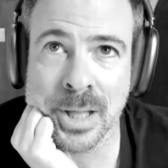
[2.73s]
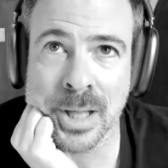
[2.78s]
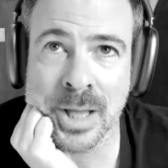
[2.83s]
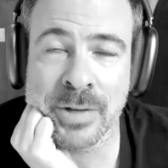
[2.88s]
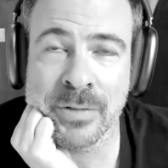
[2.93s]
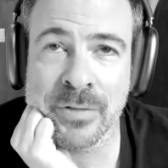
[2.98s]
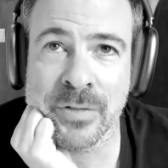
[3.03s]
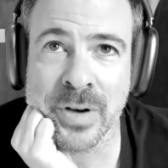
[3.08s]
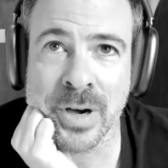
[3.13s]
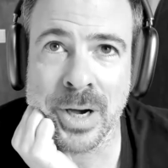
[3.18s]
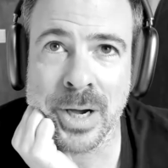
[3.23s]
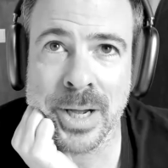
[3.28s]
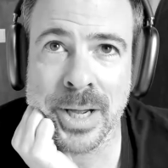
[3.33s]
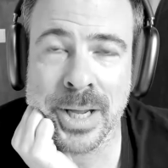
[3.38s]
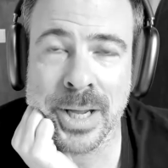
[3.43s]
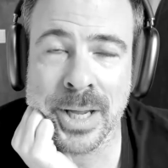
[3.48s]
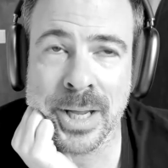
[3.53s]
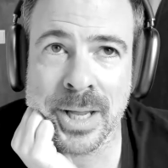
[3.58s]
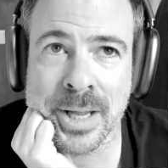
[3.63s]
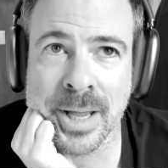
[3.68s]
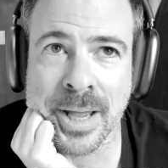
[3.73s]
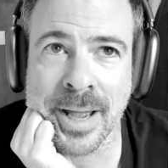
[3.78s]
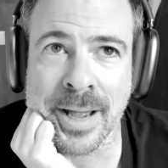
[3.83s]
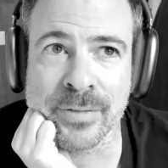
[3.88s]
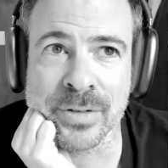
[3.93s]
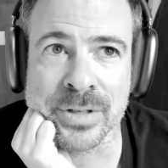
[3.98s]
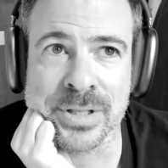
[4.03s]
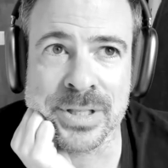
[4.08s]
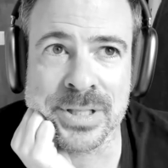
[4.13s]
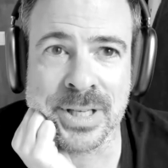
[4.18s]
If I
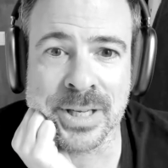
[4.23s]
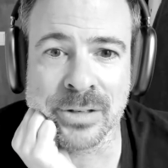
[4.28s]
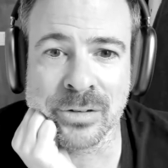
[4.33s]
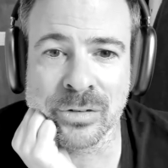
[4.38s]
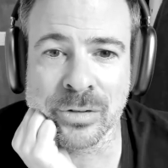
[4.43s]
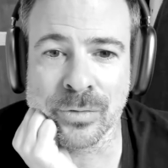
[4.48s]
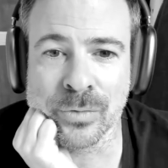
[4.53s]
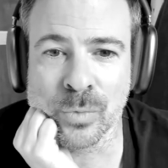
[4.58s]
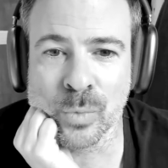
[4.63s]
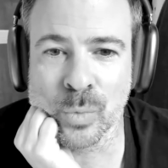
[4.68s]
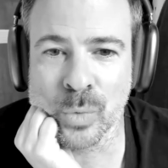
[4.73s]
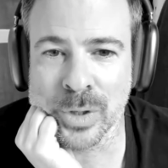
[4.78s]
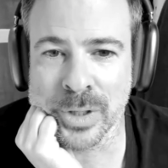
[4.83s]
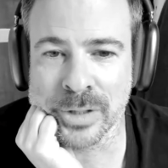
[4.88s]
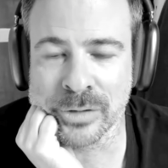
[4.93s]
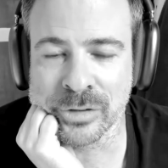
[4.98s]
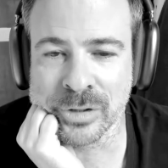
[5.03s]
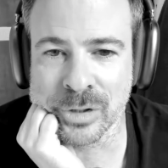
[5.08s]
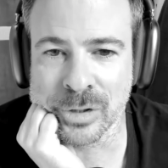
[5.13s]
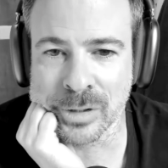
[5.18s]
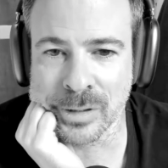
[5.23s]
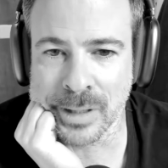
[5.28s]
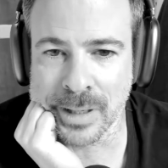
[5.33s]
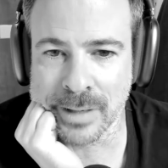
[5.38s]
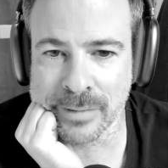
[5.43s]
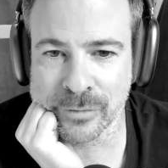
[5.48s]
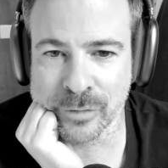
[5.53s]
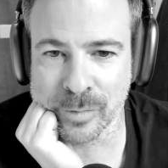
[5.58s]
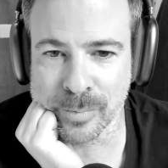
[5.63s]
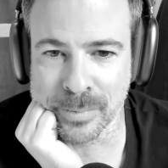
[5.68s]
have a sense of what is a good
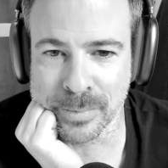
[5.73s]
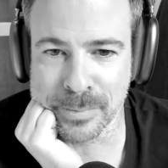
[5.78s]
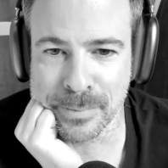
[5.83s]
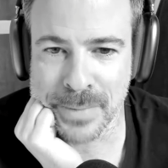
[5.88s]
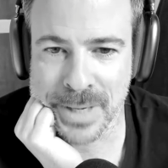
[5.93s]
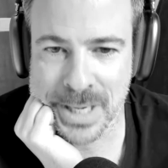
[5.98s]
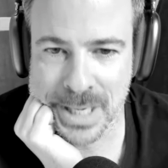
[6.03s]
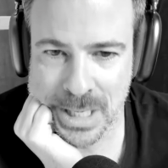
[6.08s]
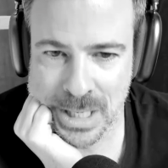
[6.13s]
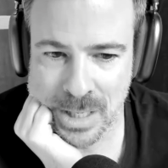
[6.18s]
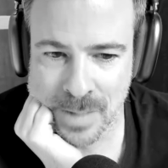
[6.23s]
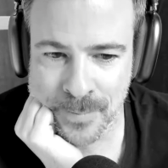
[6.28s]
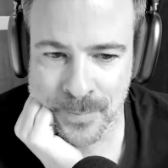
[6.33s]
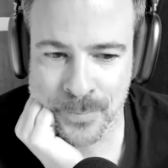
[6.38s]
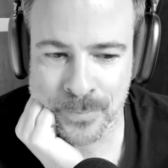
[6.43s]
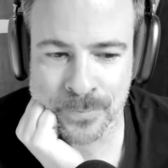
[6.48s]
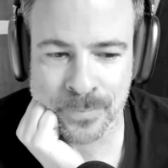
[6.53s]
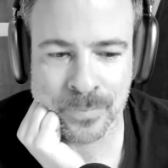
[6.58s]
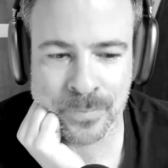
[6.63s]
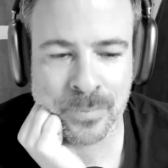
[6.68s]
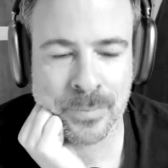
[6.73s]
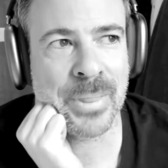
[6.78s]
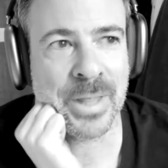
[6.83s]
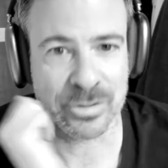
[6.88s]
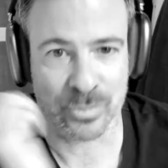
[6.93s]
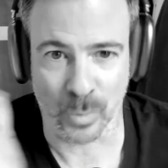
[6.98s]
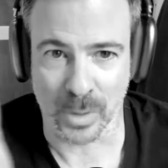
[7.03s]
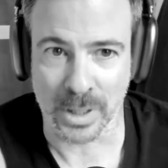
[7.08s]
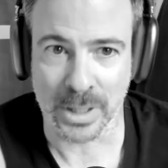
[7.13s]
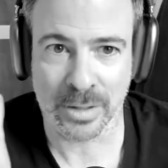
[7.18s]
life for me,
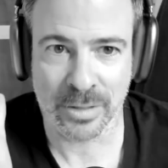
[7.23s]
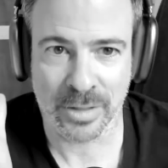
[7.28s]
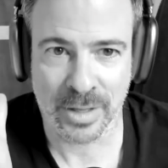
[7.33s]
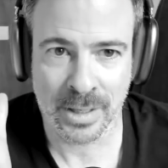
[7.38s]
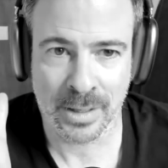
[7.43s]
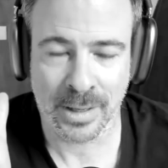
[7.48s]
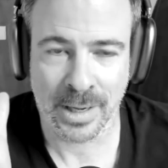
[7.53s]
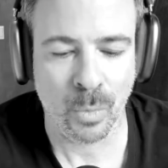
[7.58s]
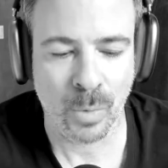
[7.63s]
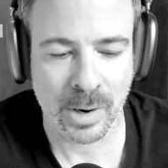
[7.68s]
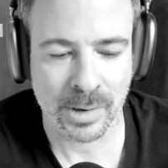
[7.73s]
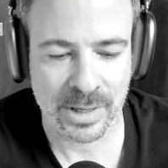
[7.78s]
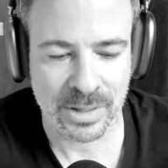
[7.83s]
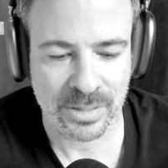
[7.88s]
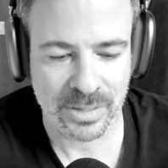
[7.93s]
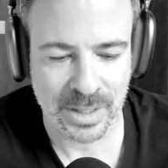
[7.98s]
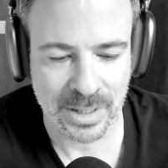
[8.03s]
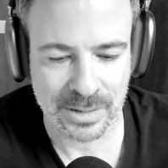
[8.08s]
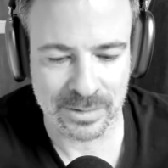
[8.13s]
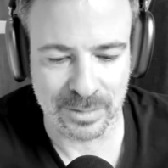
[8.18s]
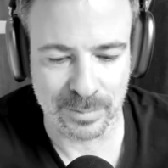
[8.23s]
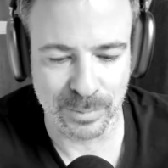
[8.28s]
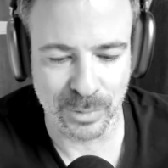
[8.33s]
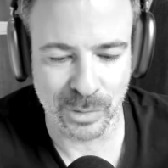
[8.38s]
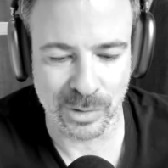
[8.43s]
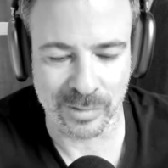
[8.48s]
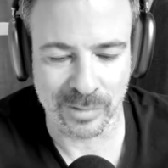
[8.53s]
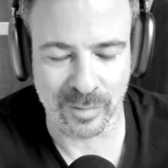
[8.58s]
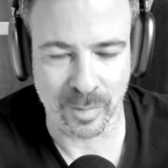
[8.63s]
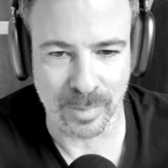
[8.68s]
that's one thing. Where I think it's
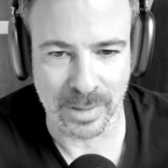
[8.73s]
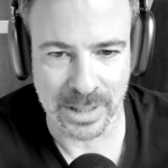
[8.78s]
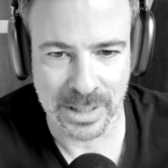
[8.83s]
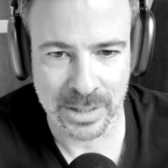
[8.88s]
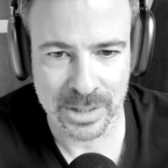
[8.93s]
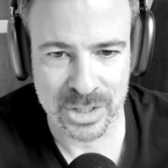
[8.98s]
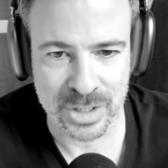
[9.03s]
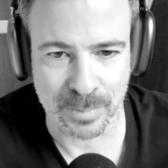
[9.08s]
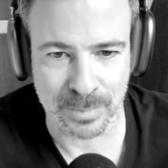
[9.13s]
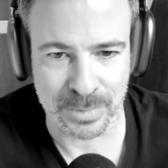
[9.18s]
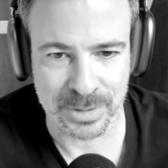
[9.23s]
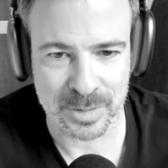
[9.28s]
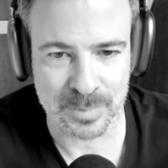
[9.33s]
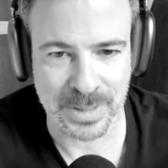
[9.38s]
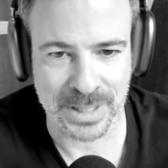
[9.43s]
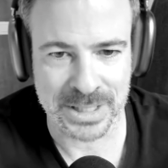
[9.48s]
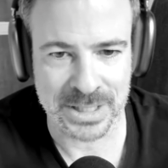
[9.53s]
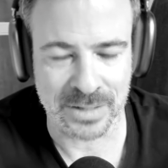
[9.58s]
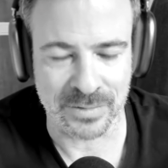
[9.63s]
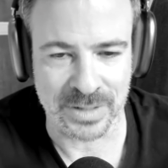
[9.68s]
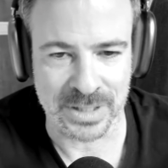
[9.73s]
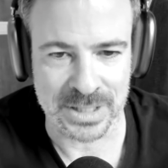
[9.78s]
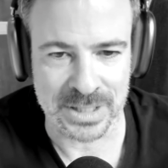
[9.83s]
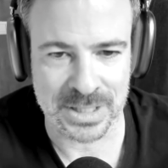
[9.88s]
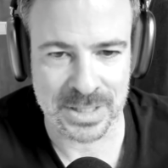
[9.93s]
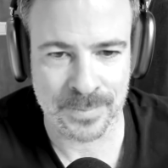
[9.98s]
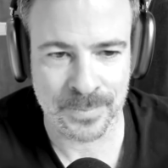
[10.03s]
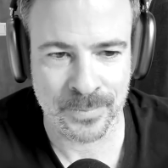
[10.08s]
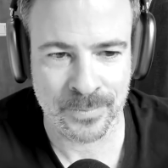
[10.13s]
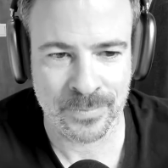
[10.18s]
important from a leadership perspective
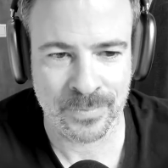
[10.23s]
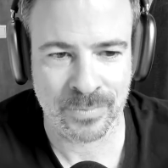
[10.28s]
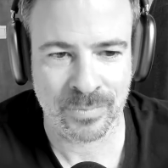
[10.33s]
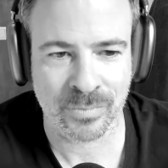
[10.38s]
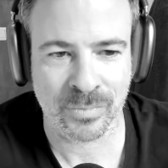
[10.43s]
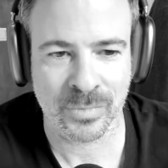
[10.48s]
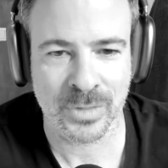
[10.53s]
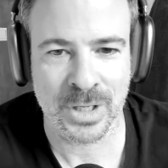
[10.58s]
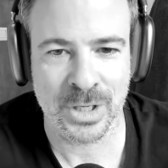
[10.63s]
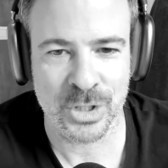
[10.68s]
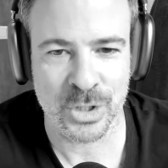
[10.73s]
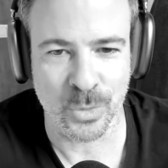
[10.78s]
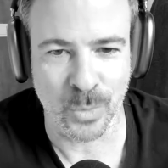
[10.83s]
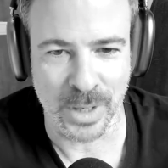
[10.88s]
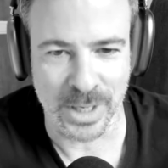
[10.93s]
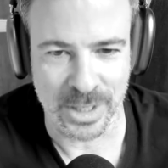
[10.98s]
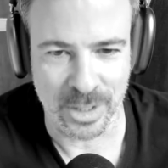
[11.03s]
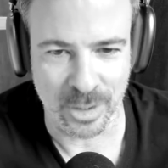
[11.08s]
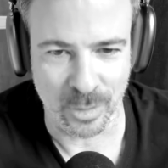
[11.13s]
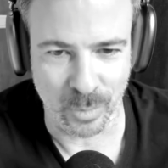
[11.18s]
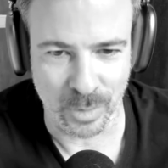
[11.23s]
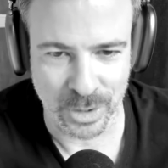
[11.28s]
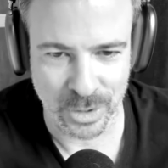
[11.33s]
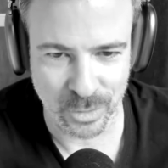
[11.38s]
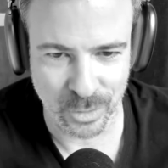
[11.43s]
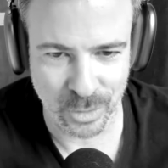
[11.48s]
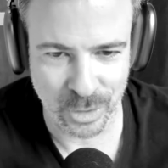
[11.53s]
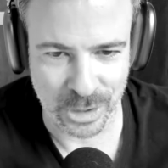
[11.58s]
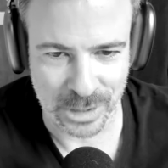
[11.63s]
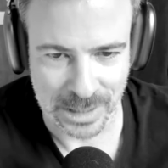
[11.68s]
is, do I know what
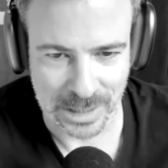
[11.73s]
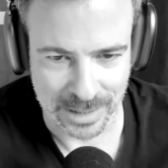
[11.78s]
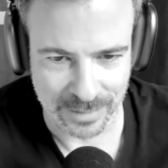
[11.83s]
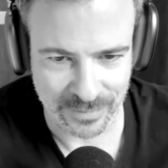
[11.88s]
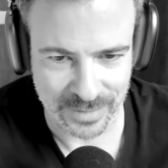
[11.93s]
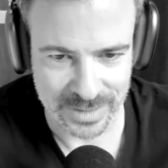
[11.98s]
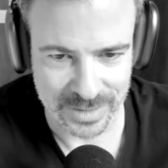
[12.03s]
your good life